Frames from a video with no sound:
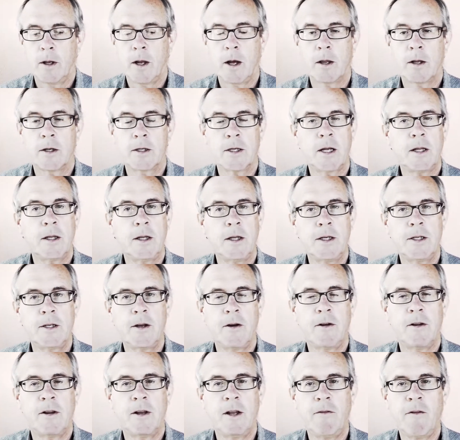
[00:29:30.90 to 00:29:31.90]
Now does that
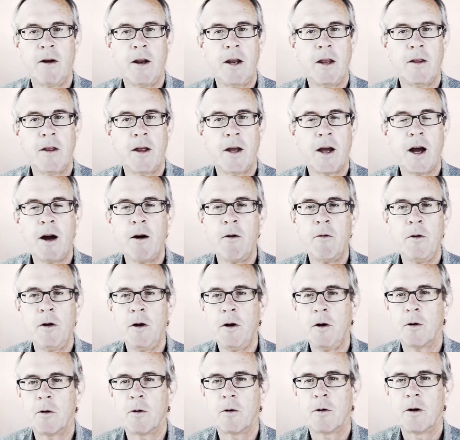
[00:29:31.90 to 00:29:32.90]
leave anything out?
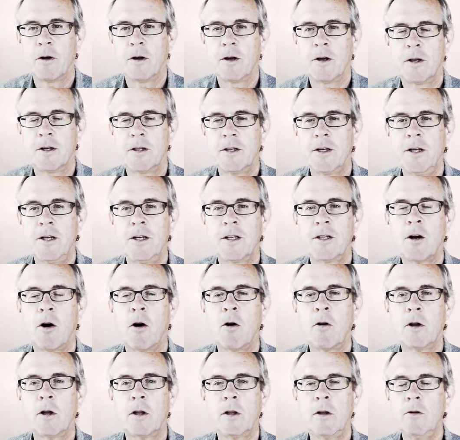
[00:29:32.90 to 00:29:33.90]
No. See, it's
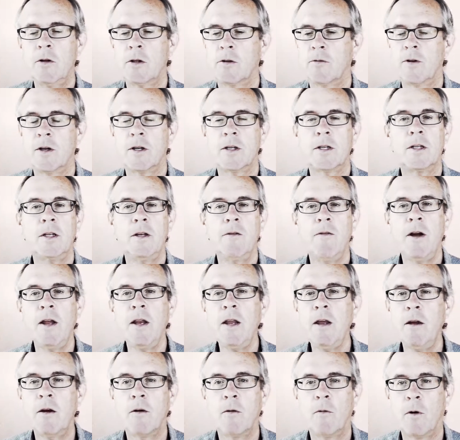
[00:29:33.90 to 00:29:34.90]
all inclusive, it doesn't leave
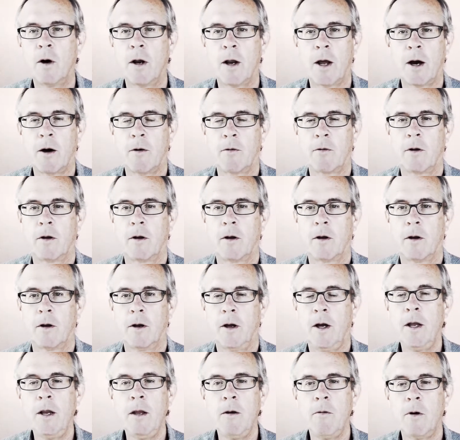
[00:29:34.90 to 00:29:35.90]
anyone out,
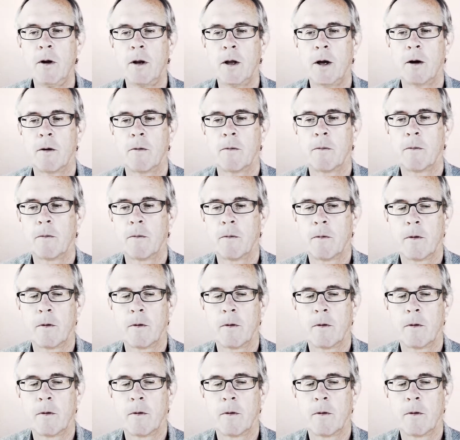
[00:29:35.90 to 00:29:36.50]
anyone out.